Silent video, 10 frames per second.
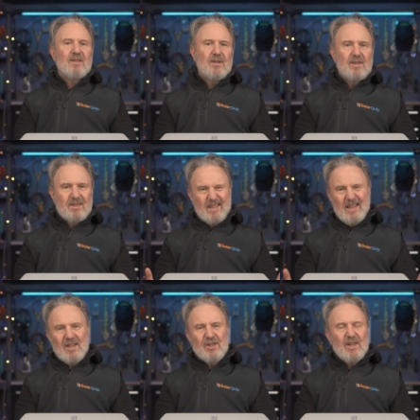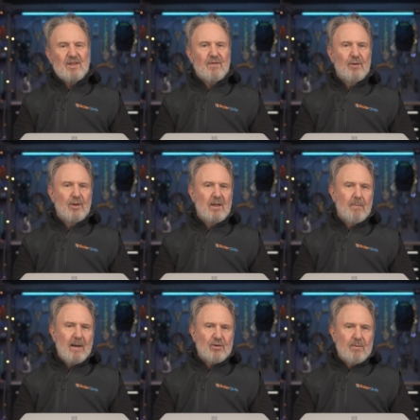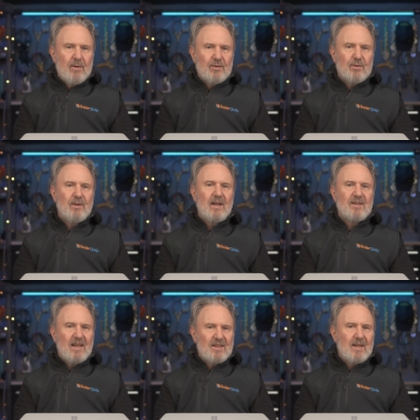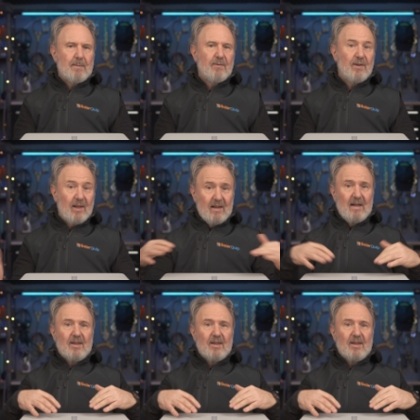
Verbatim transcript: so there's the Dash S for the battery module and Dash M for the,